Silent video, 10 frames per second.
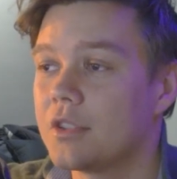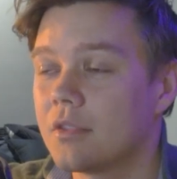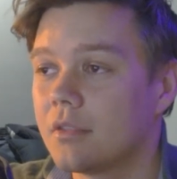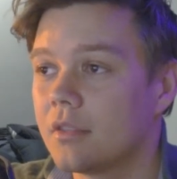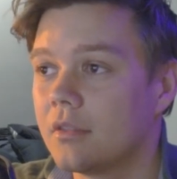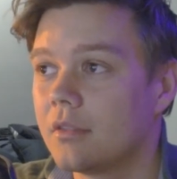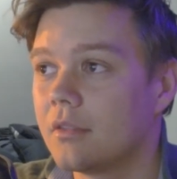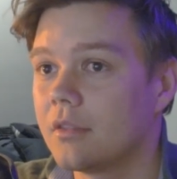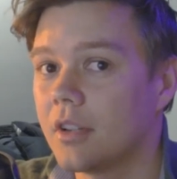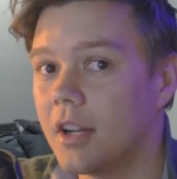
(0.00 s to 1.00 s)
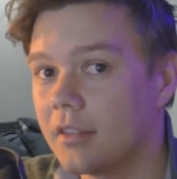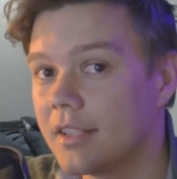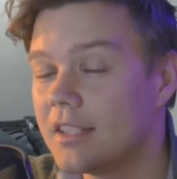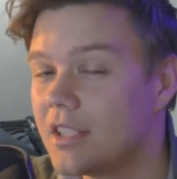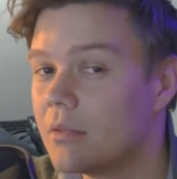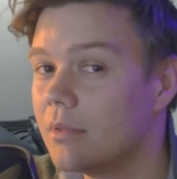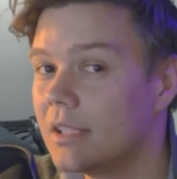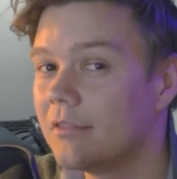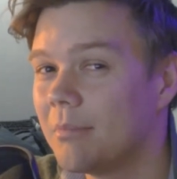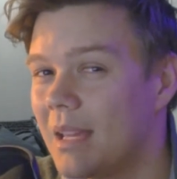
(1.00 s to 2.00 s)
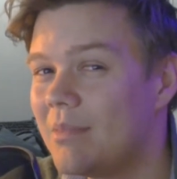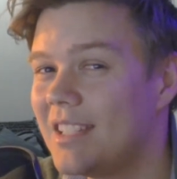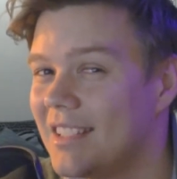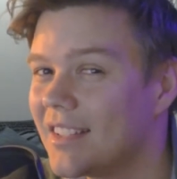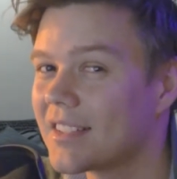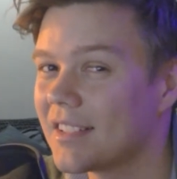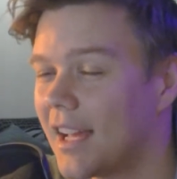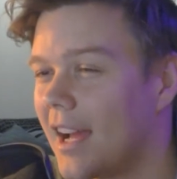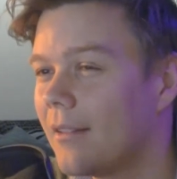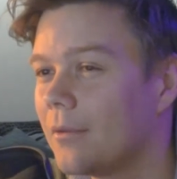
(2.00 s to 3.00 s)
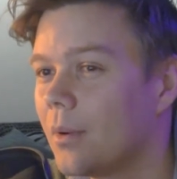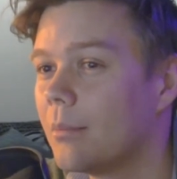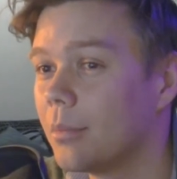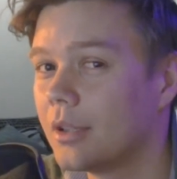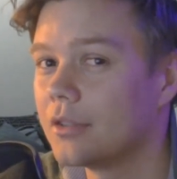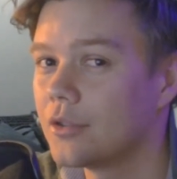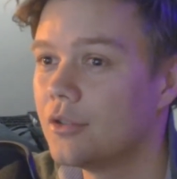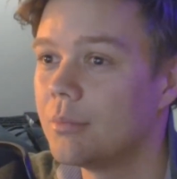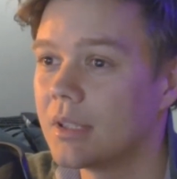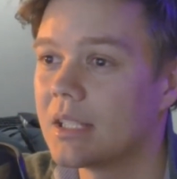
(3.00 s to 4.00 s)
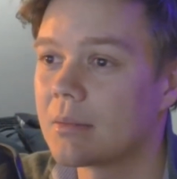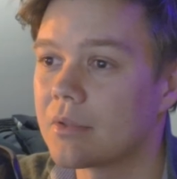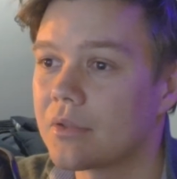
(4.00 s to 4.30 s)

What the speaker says: which kind of leads you to believe maybe he doesn't have 1.2 million